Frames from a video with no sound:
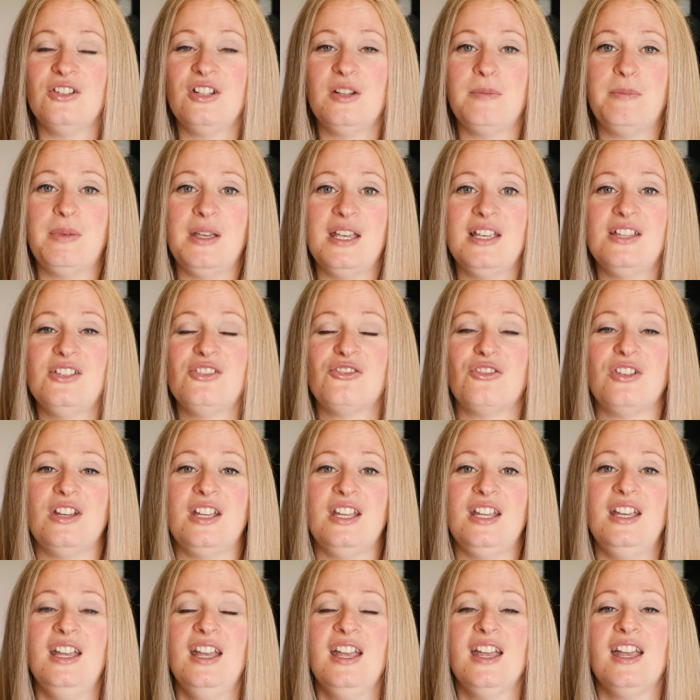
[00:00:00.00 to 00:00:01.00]
good at
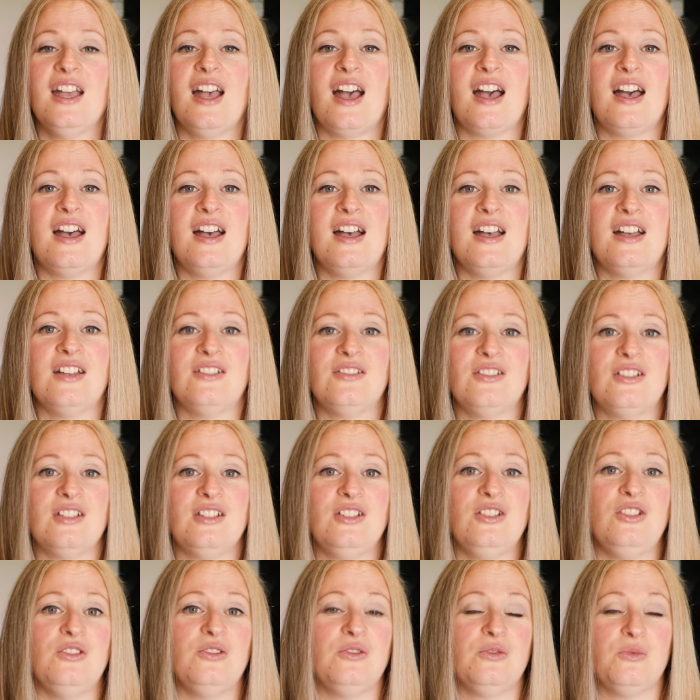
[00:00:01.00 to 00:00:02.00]
pastry and
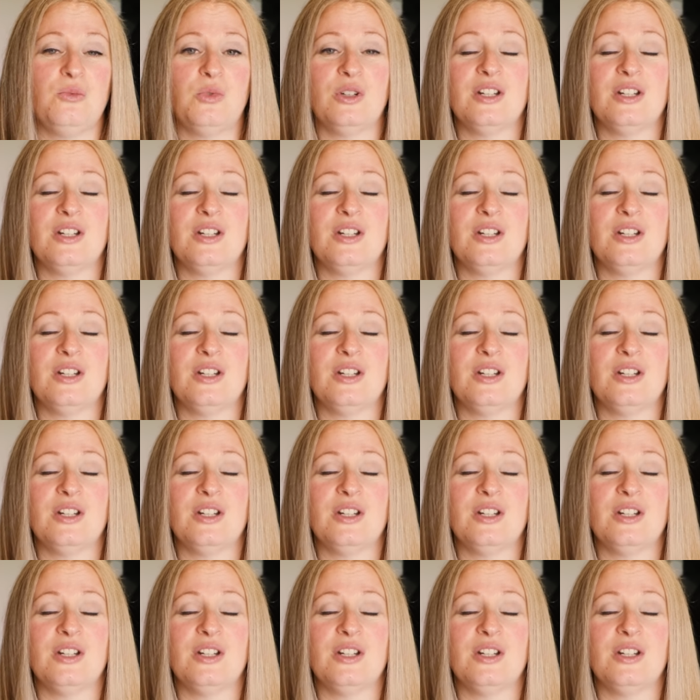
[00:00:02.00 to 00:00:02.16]
you